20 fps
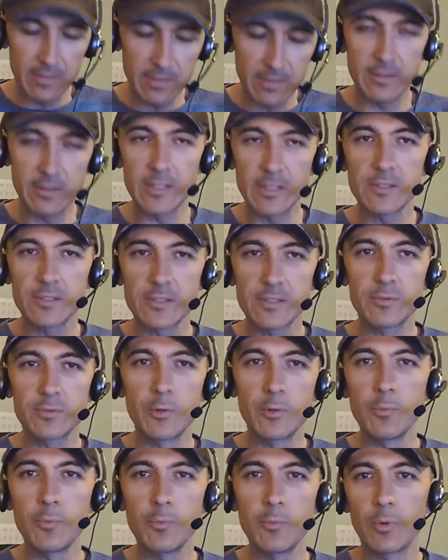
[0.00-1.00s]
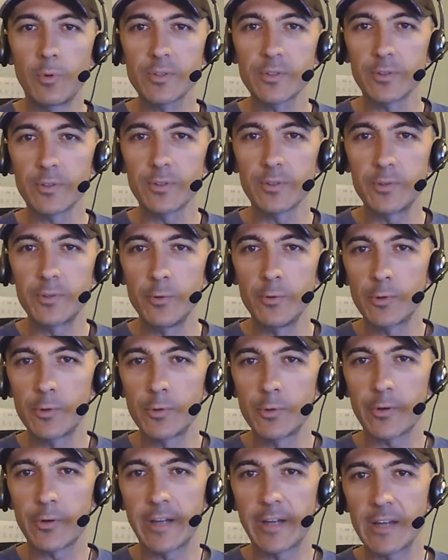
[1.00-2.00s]
there's what's called two
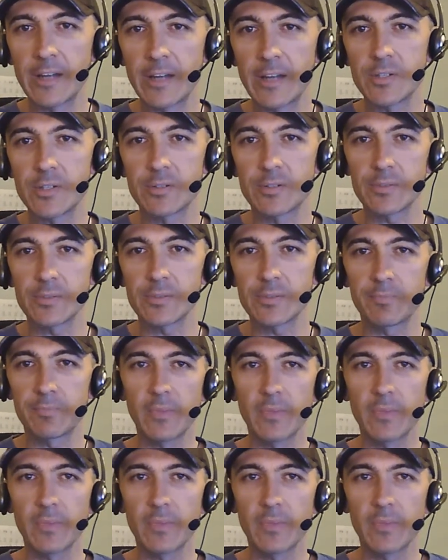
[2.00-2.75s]
creations.